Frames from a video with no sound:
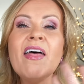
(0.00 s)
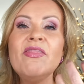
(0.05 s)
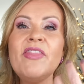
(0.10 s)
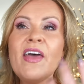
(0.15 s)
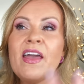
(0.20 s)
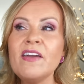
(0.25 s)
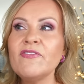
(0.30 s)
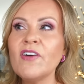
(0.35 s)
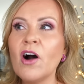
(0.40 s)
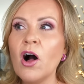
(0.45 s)

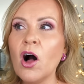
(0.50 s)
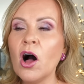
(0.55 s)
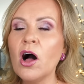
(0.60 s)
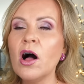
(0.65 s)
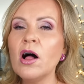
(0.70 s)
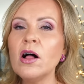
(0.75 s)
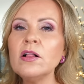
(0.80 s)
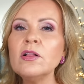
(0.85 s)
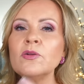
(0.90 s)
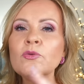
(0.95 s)
they've
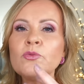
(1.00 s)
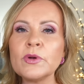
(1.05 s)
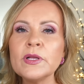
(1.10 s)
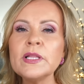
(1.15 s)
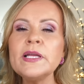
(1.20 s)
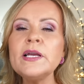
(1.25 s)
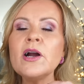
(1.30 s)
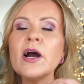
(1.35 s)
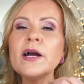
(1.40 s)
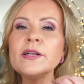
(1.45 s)
all
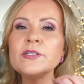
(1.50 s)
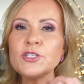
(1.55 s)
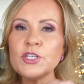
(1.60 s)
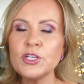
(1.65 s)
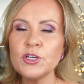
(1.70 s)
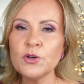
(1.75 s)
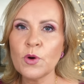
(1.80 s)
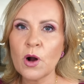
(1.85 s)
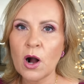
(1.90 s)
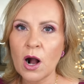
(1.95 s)
really gotten
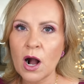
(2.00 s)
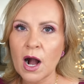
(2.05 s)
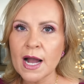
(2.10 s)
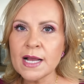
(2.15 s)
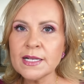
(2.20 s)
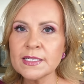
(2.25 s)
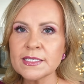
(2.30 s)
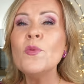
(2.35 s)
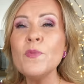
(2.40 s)
too hot.